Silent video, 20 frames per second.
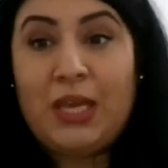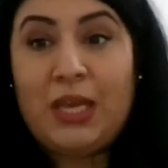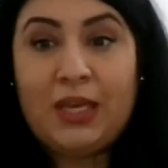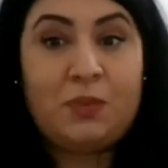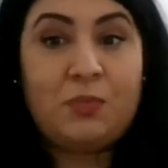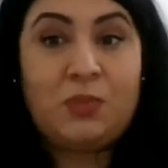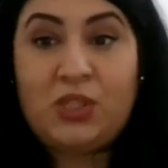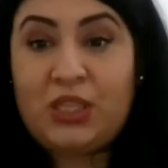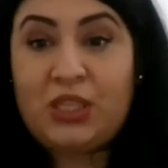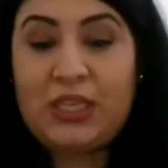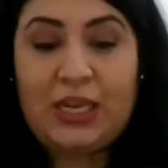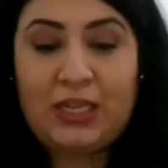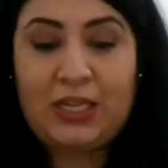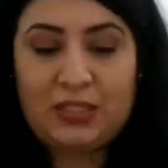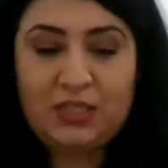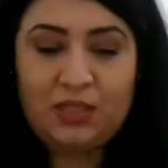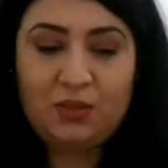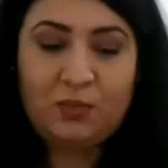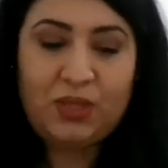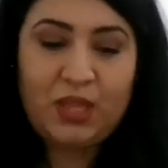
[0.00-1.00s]

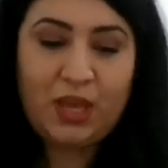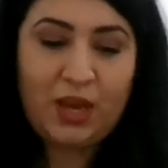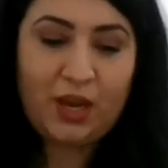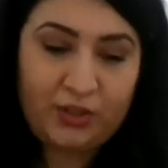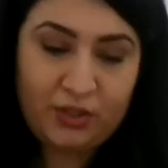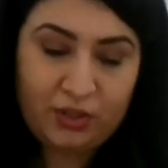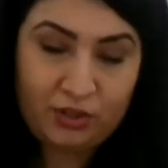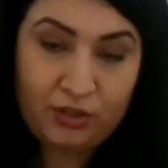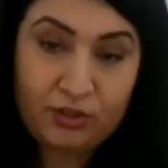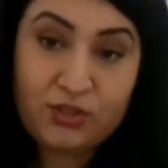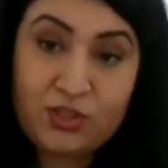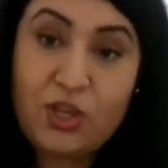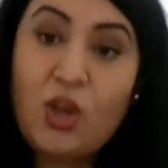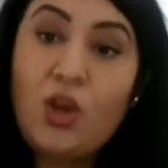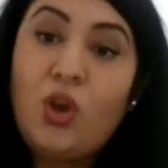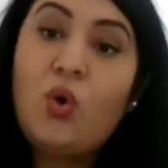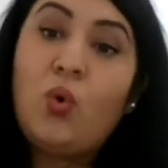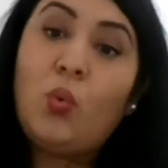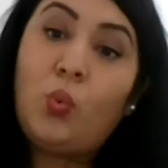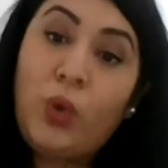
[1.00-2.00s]
communicating with others,
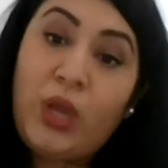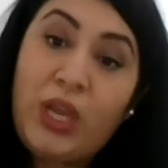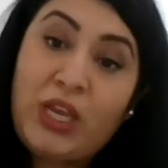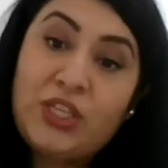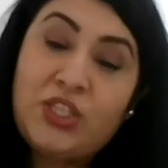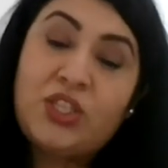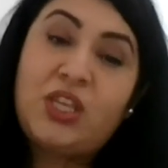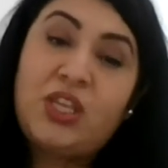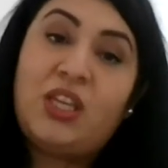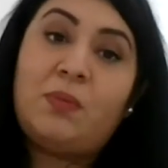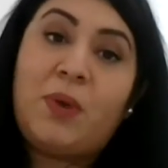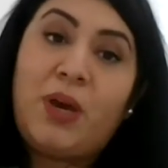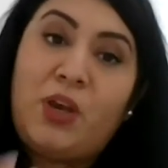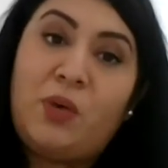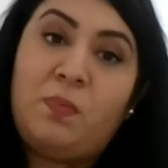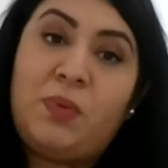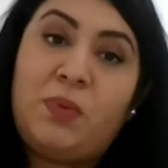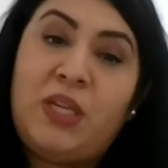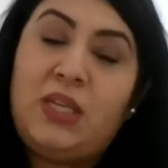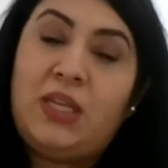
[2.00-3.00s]
which, in my
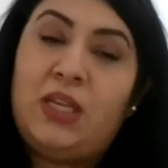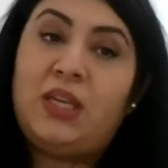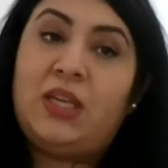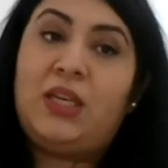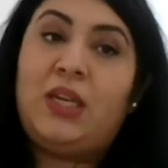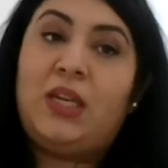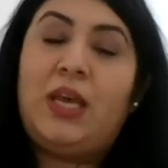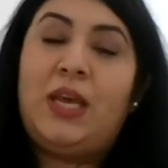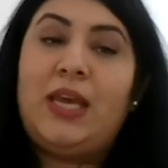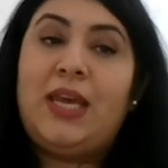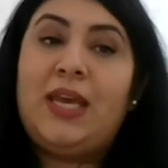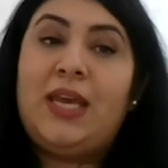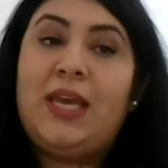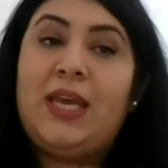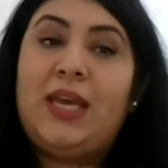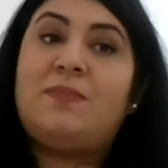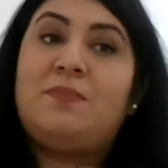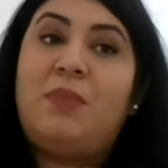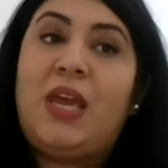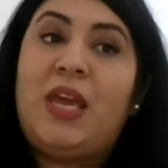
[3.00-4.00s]
opinion,
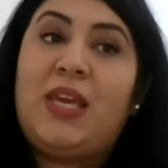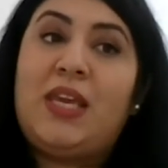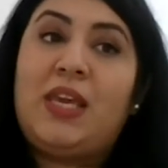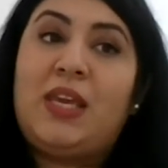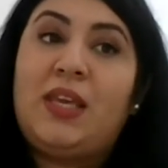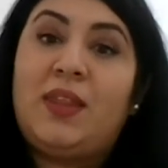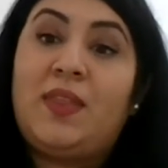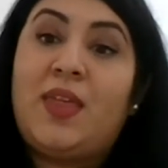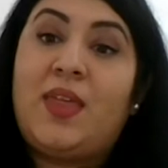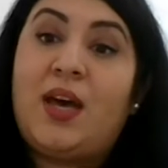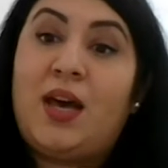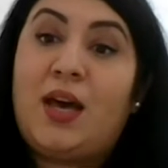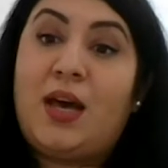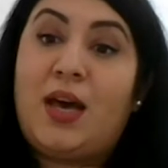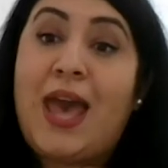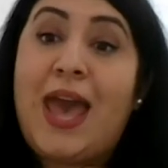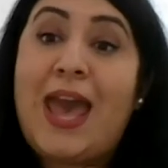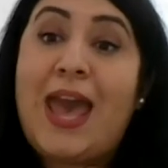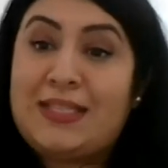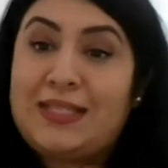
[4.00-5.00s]
is making
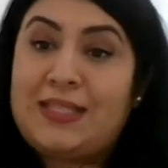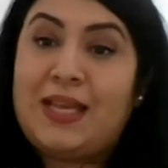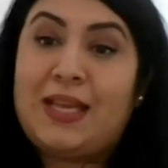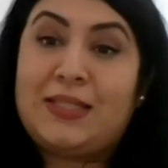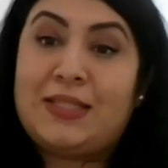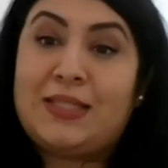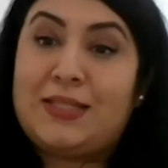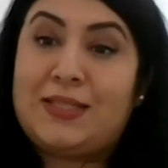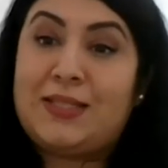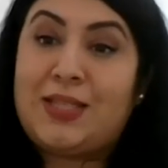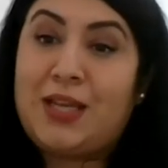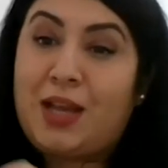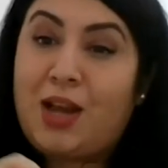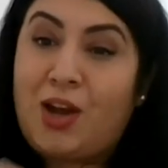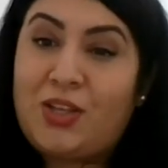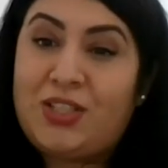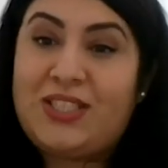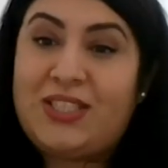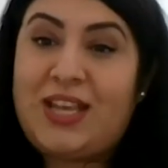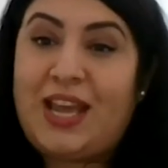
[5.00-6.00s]
the essence, the
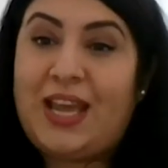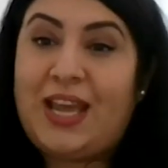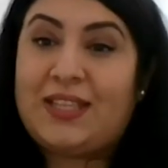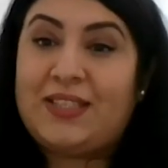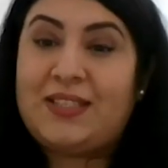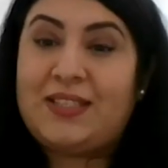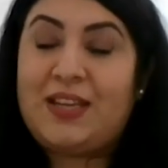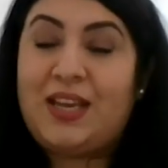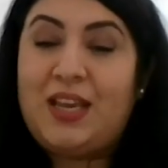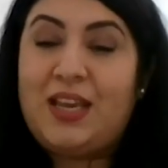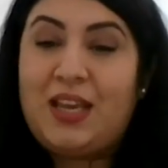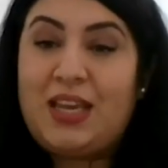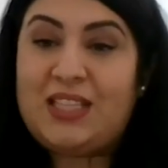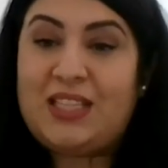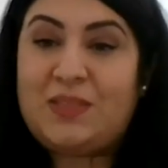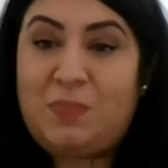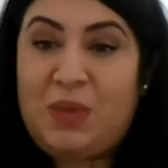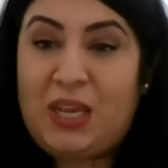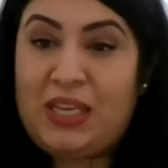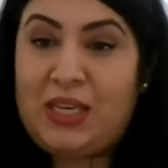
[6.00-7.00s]
context,
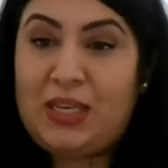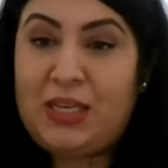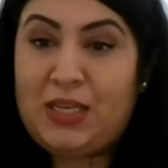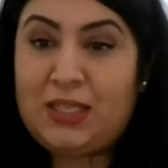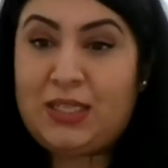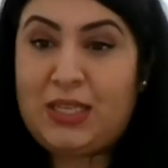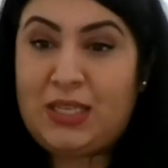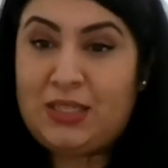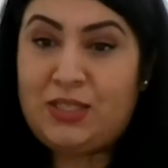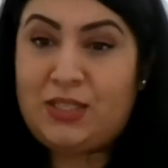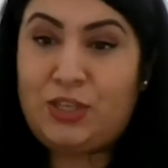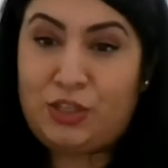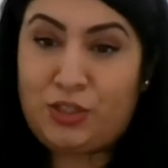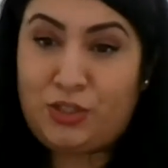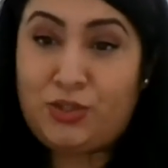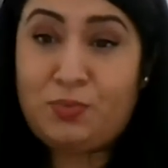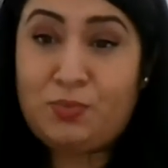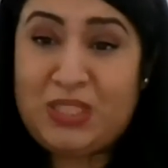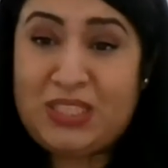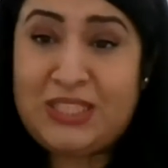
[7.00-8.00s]
is making it easier
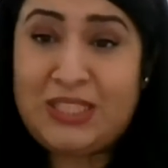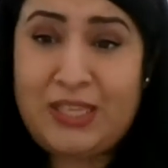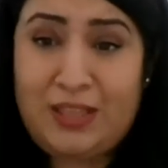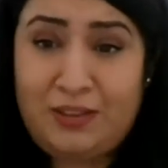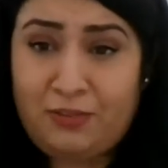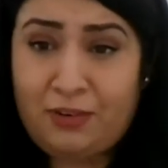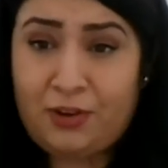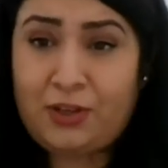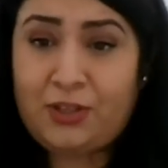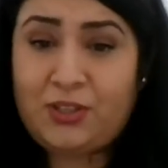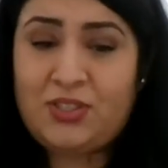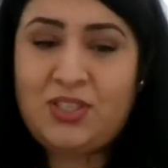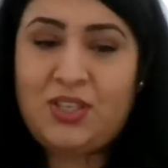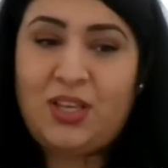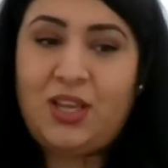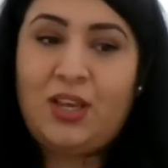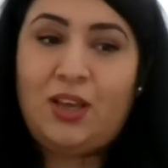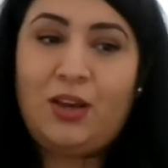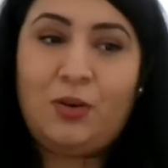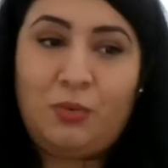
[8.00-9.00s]
to be delivered,
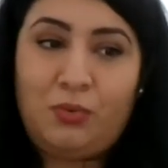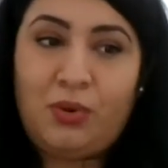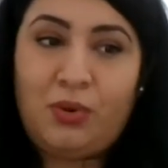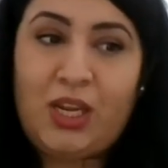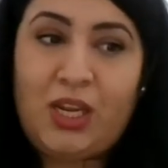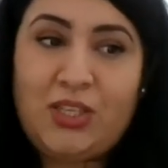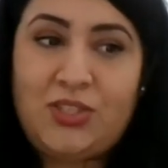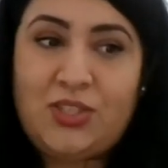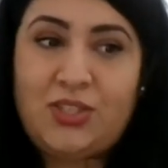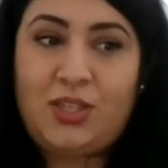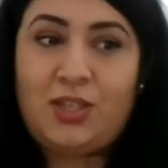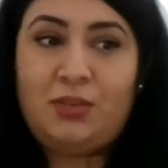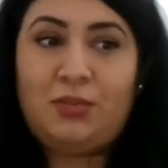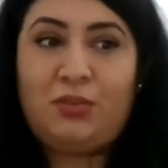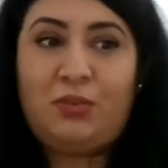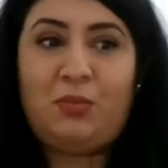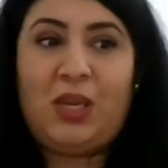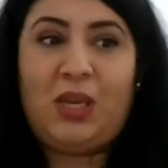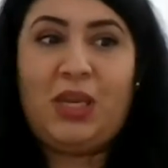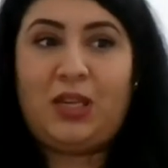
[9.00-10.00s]
which in
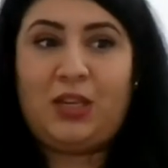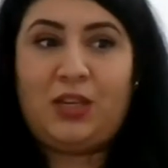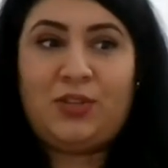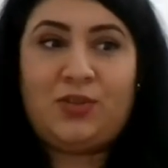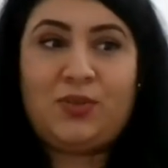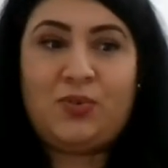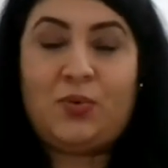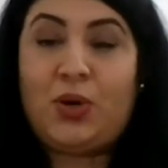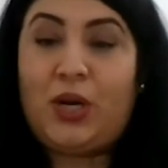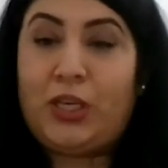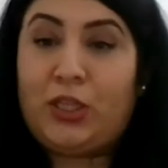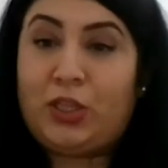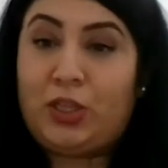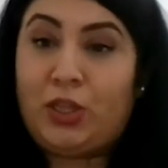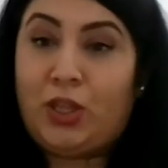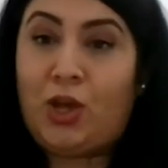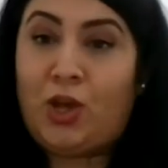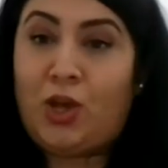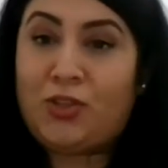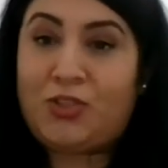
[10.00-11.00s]
Romania is quite
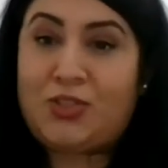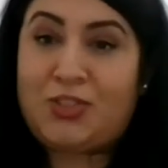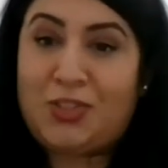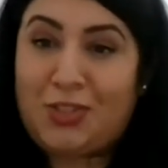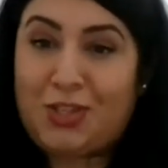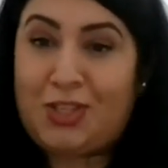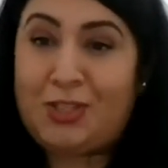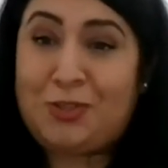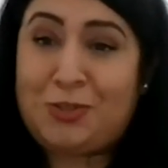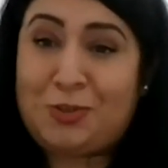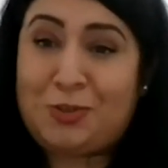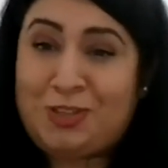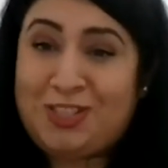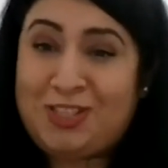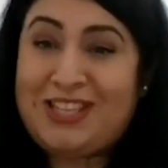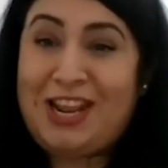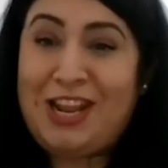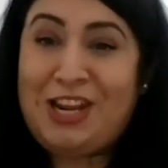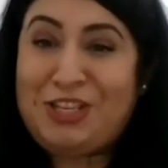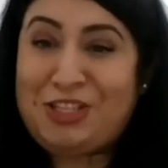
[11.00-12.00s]
lost in
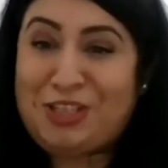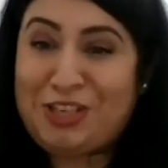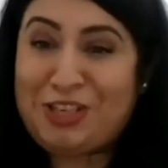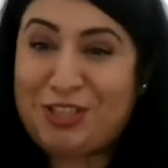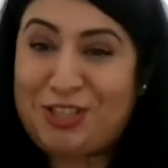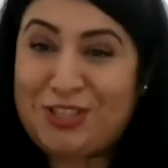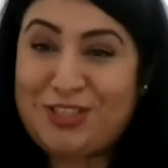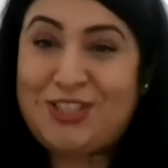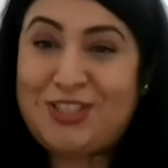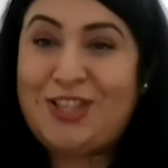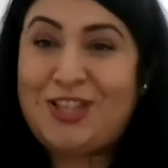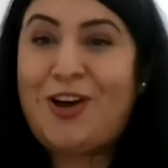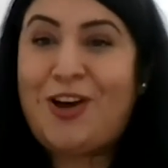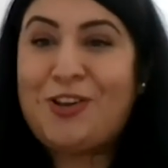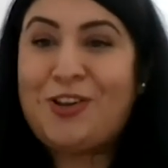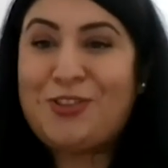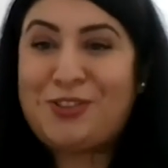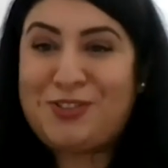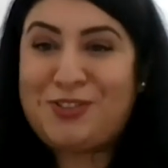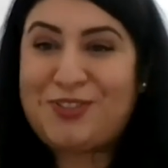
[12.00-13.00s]
translation, is
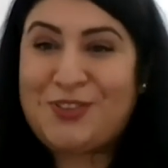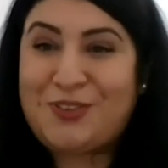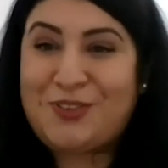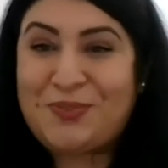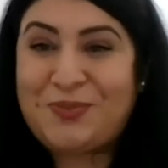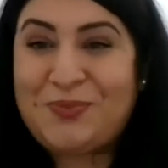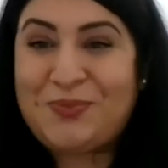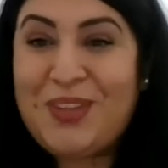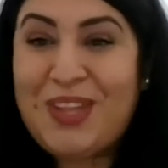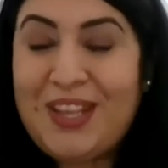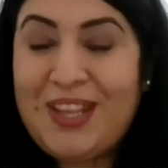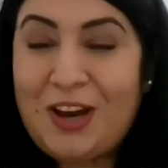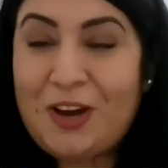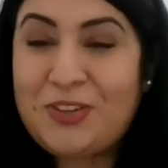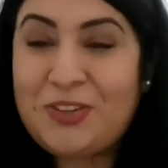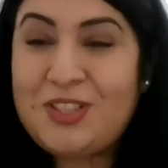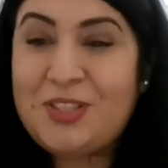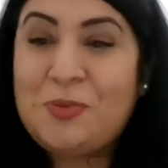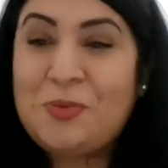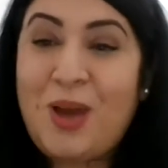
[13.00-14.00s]
lost on
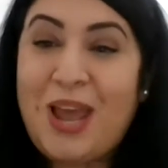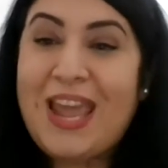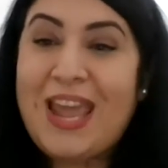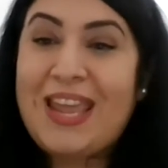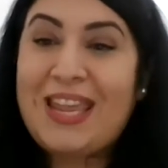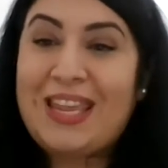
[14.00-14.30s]
the way